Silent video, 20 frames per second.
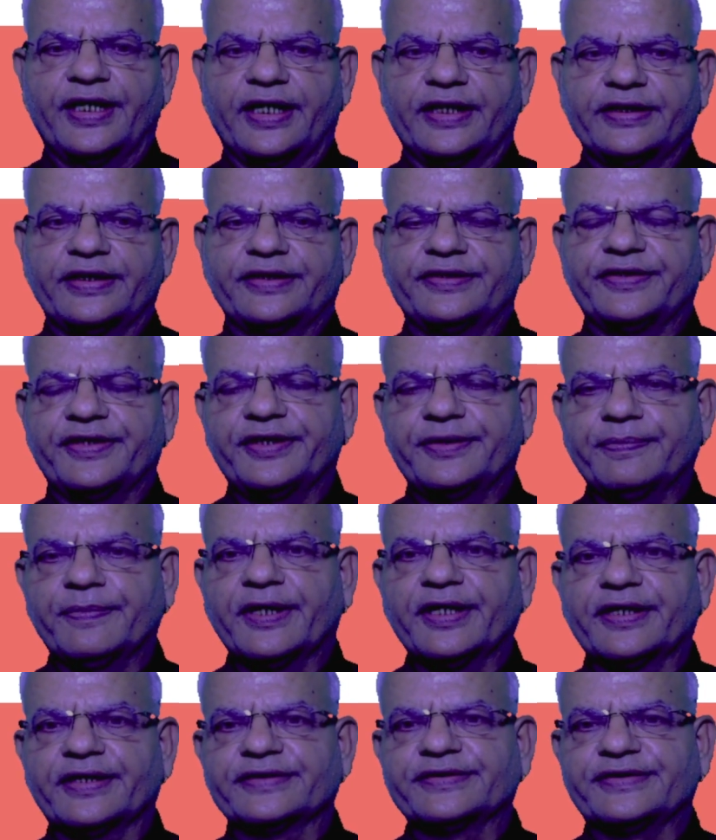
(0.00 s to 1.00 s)
And the
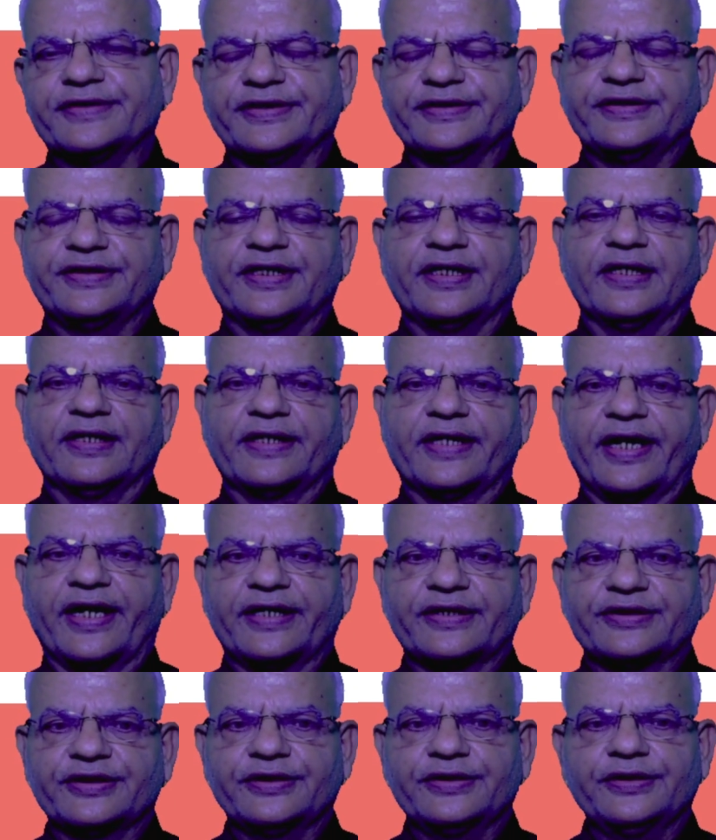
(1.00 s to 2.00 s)
treatment is surgical
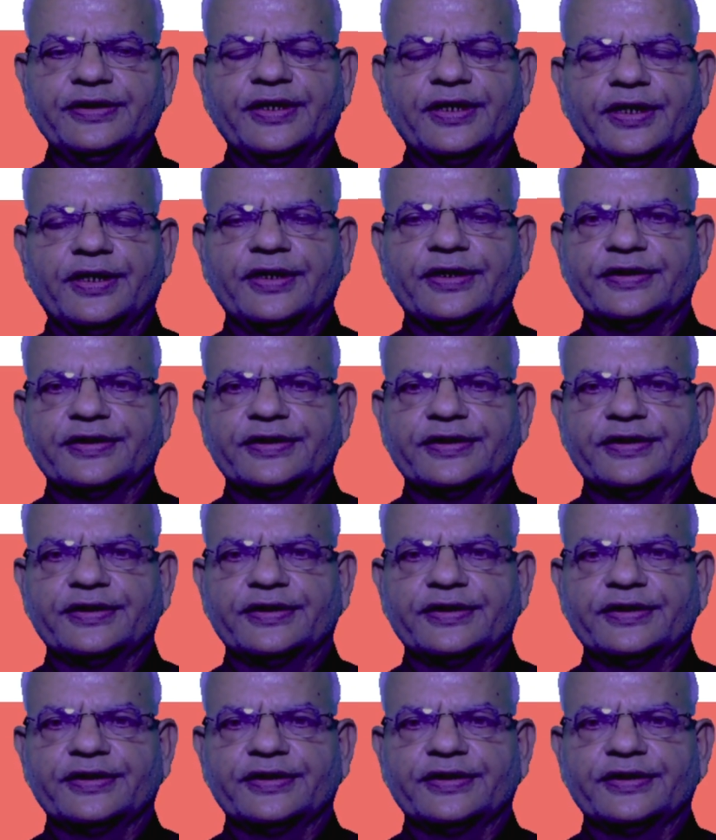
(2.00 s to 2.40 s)
correction.